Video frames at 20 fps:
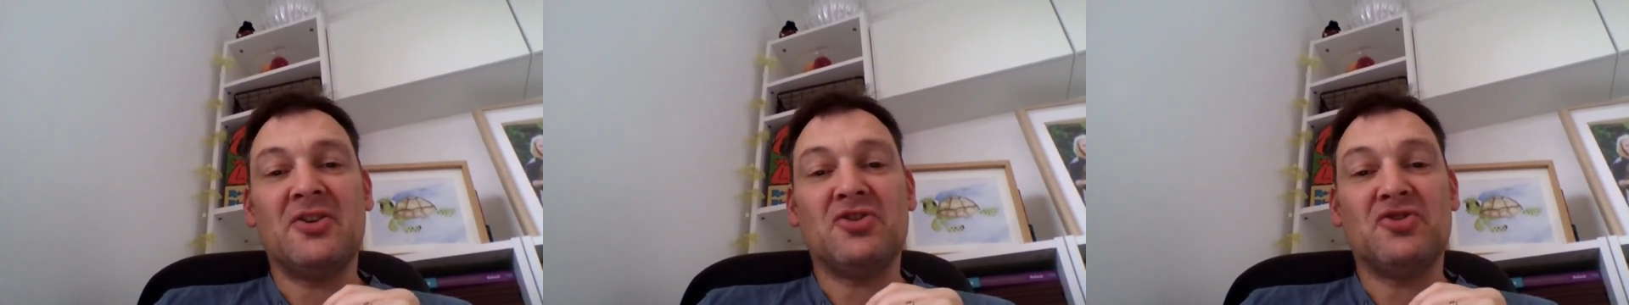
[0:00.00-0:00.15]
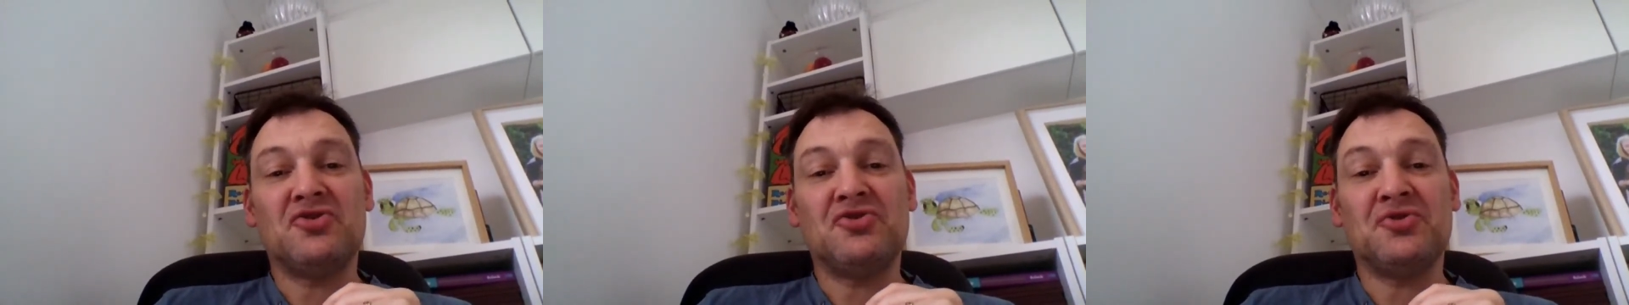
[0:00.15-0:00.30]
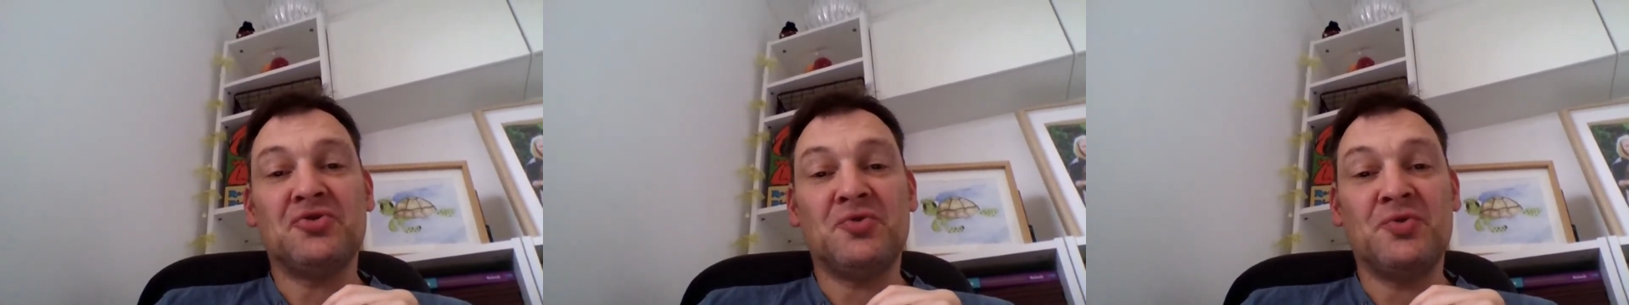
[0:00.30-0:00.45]

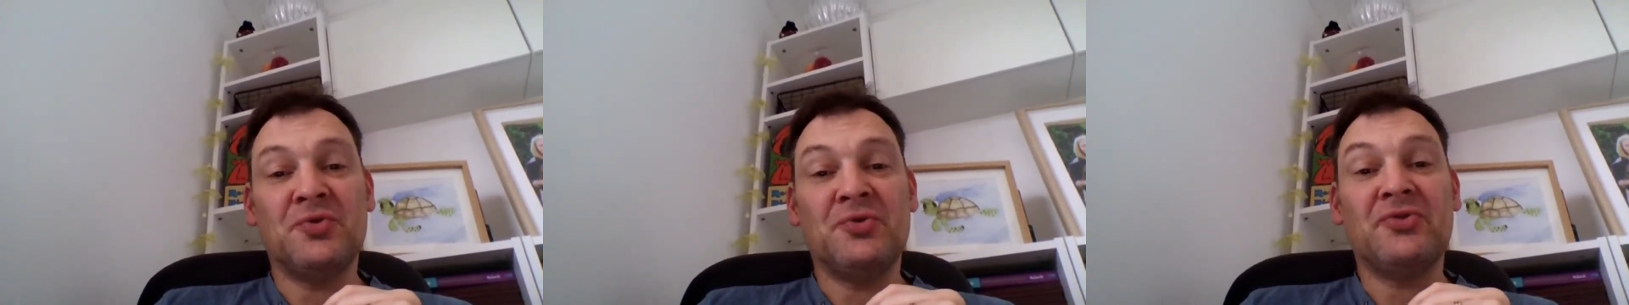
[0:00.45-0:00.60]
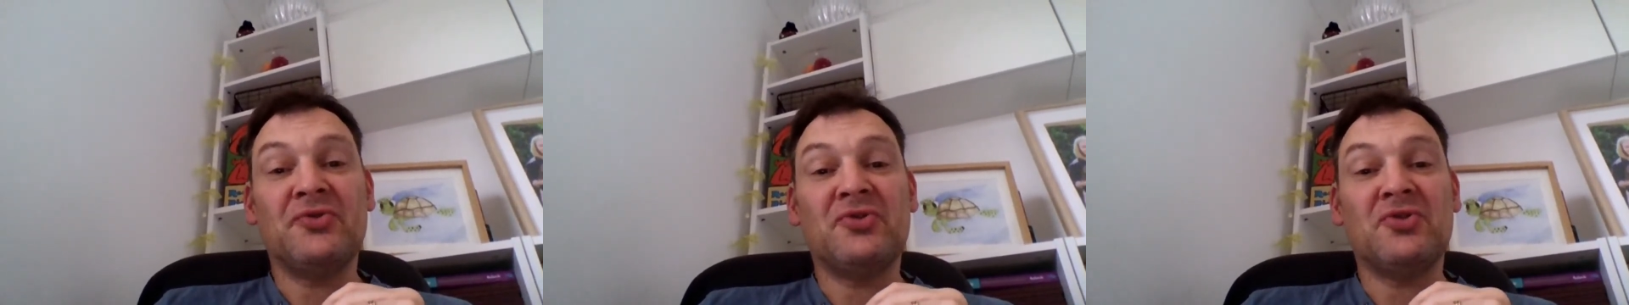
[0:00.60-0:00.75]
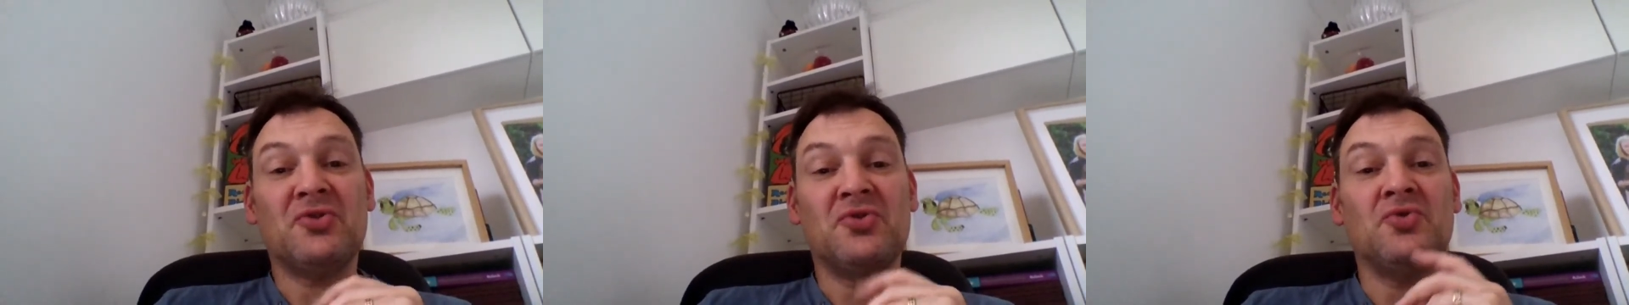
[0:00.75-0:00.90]

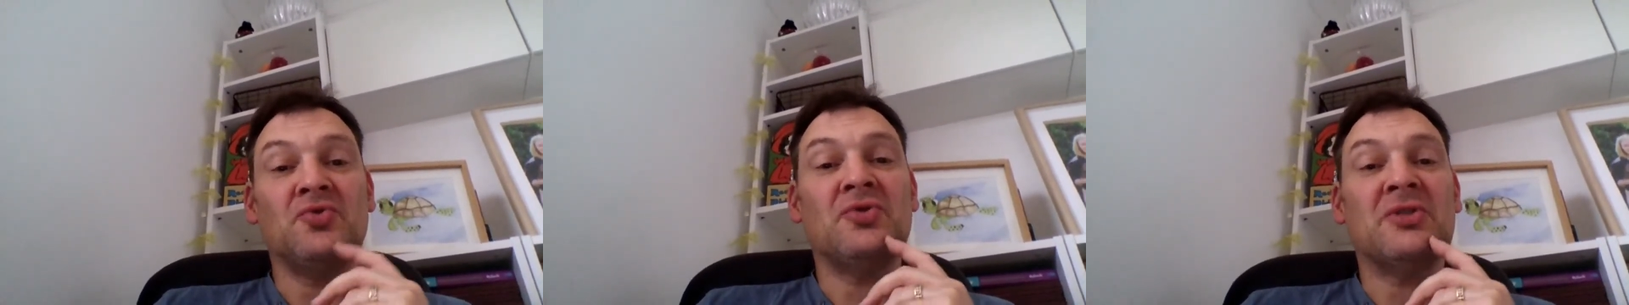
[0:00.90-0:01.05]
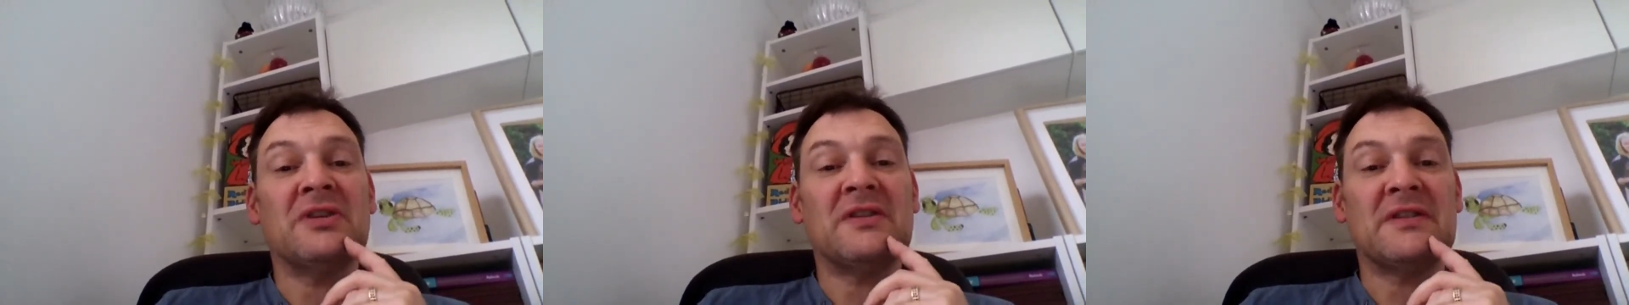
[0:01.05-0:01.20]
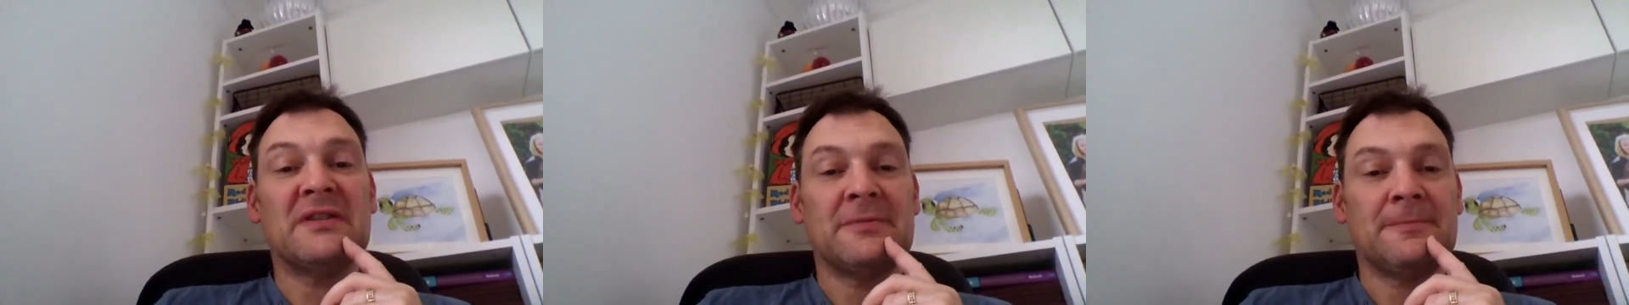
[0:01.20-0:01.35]
chose to do
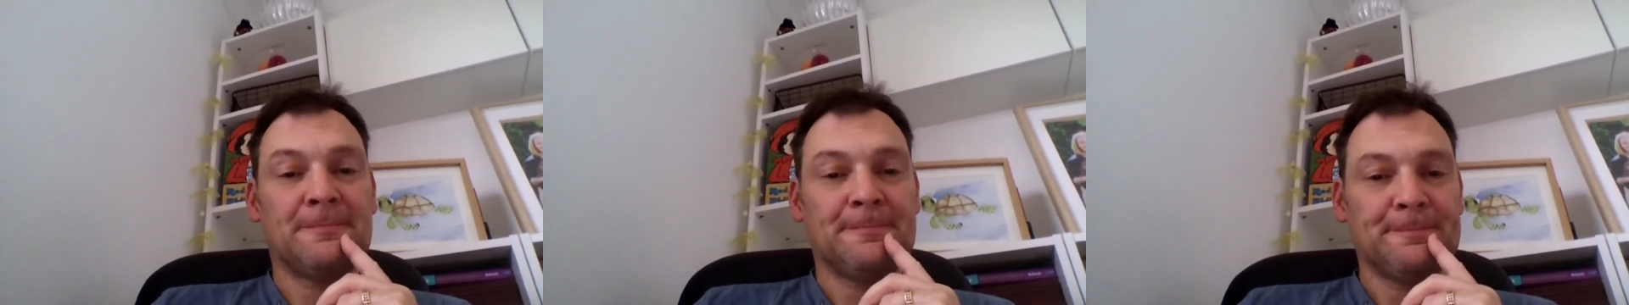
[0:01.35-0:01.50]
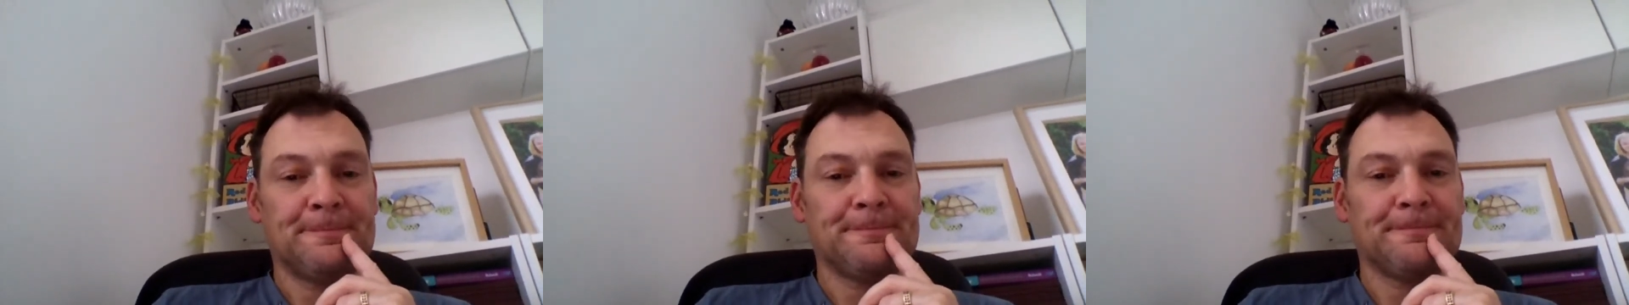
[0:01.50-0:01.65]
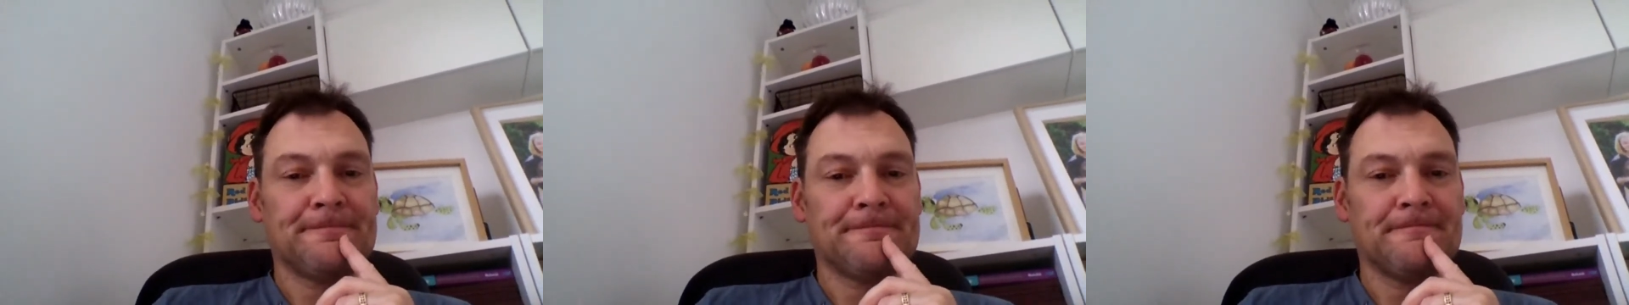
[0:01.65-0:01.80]
it.
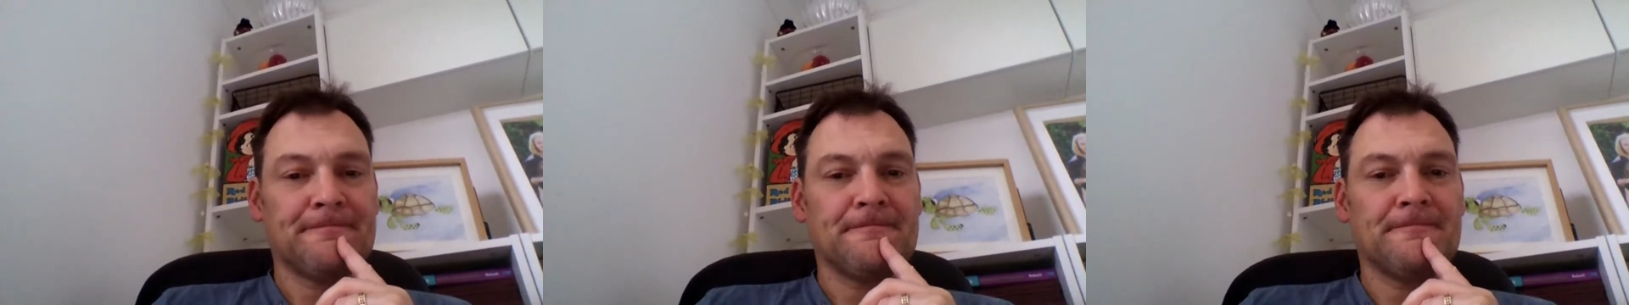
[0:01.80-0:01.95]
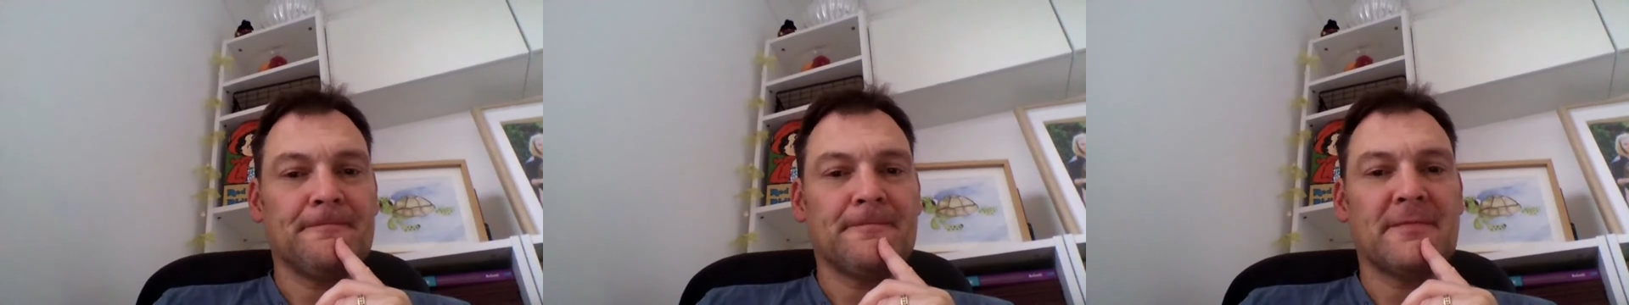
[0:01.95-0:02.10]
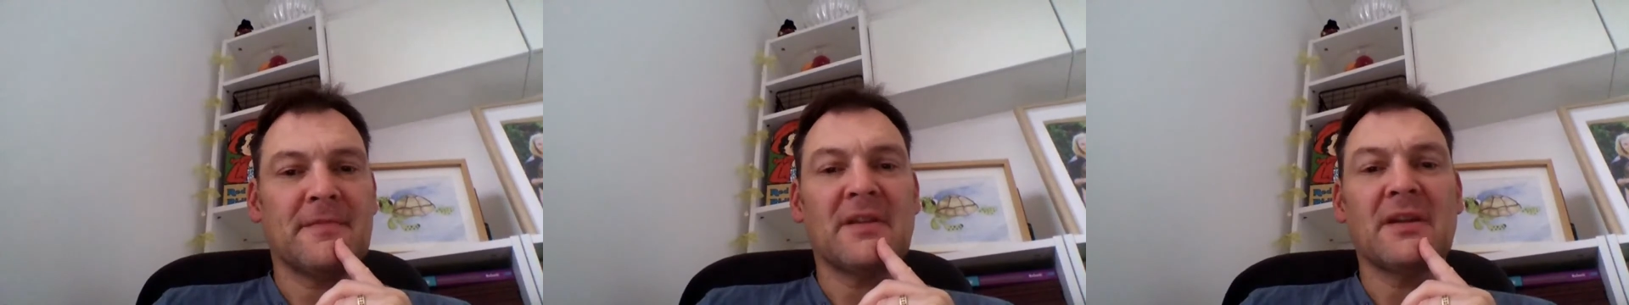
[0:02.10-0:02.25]

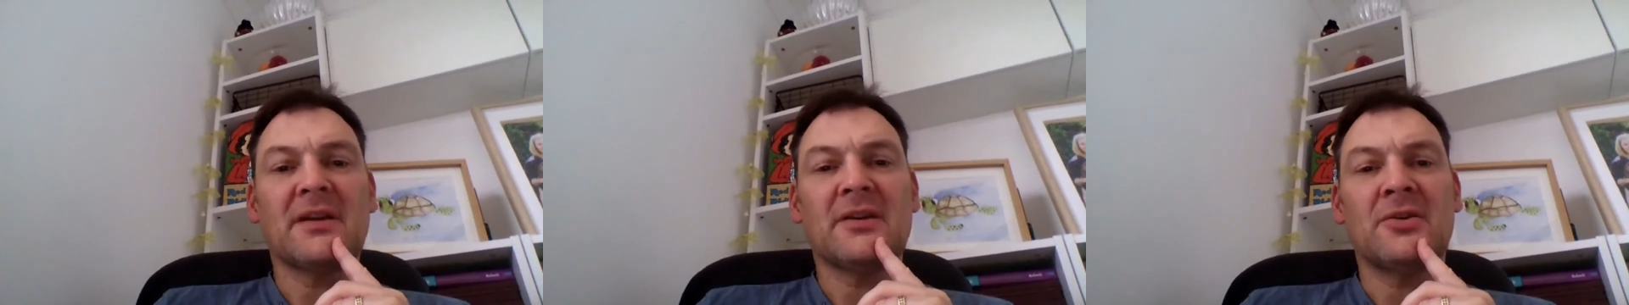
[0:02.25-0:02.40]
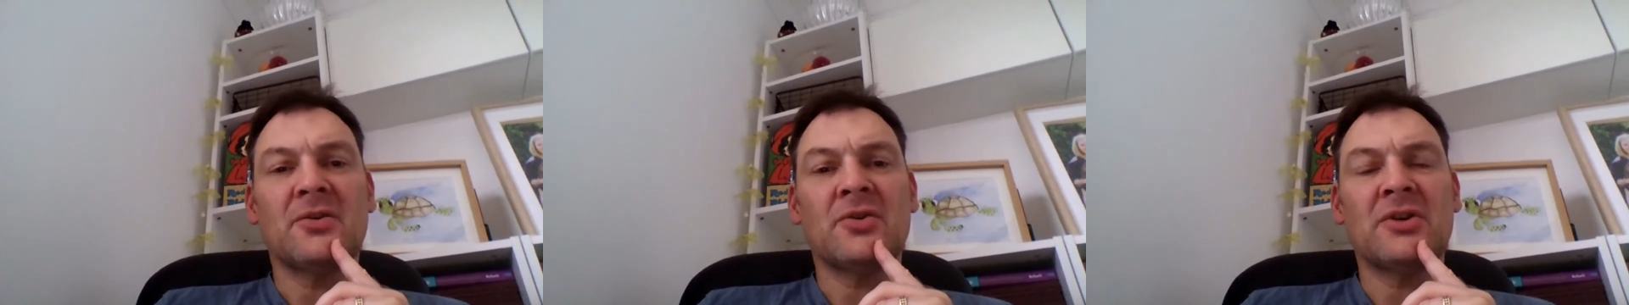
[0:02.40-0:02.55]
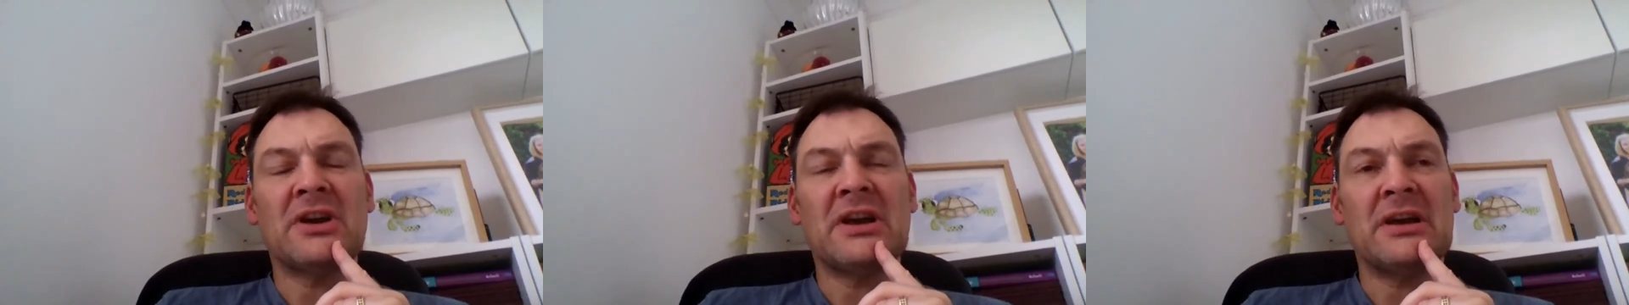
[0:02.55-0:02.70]

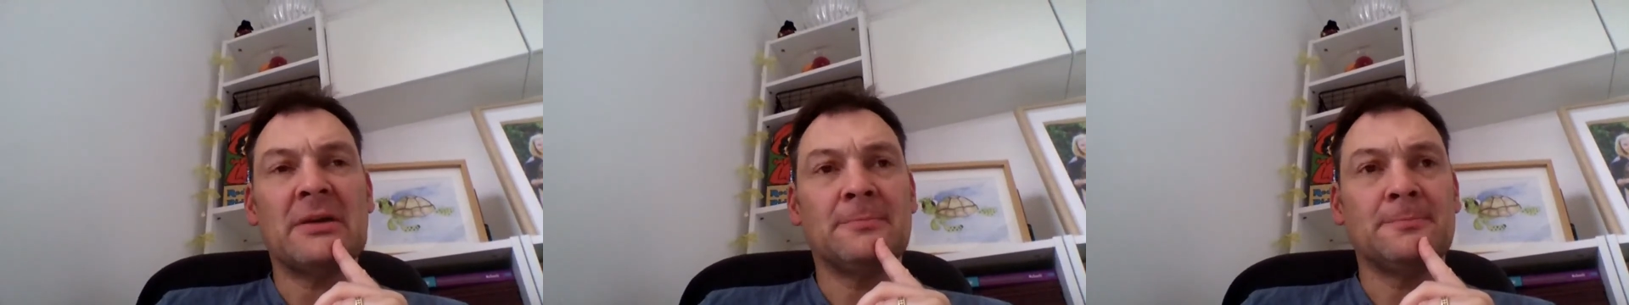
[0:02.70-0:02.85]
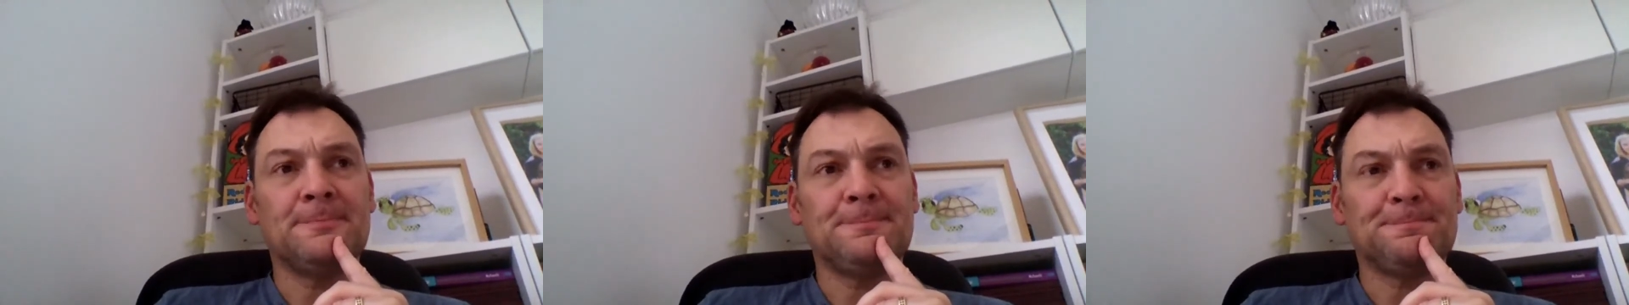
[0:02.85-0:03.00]
Okay?